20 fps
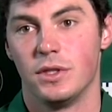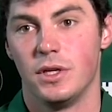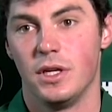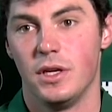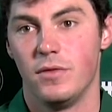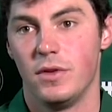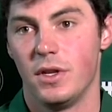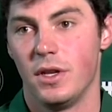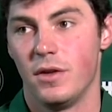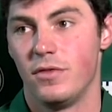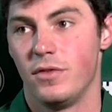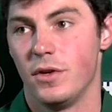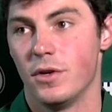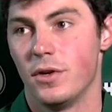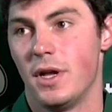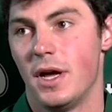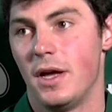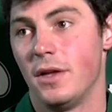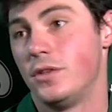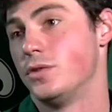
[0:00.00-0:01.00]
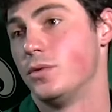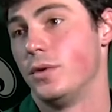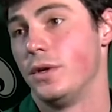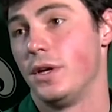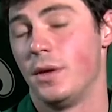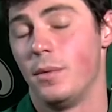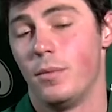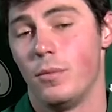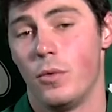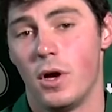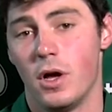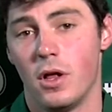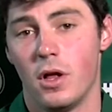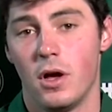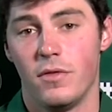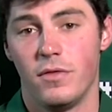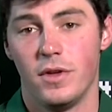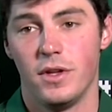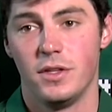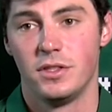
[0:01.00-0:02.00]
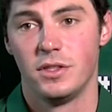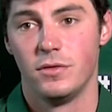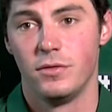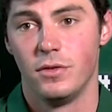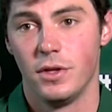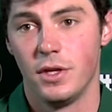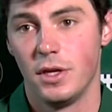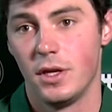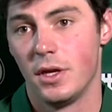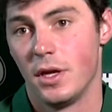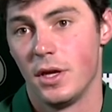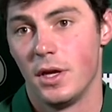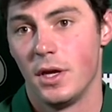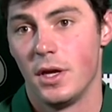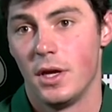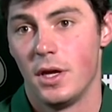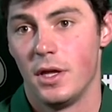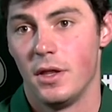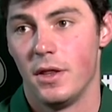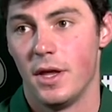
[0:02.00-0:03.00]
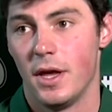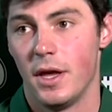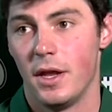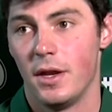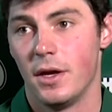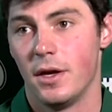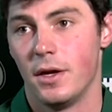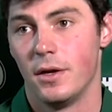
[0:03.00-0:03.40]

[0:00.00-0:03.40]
Even if you're not swinging it well offensively, that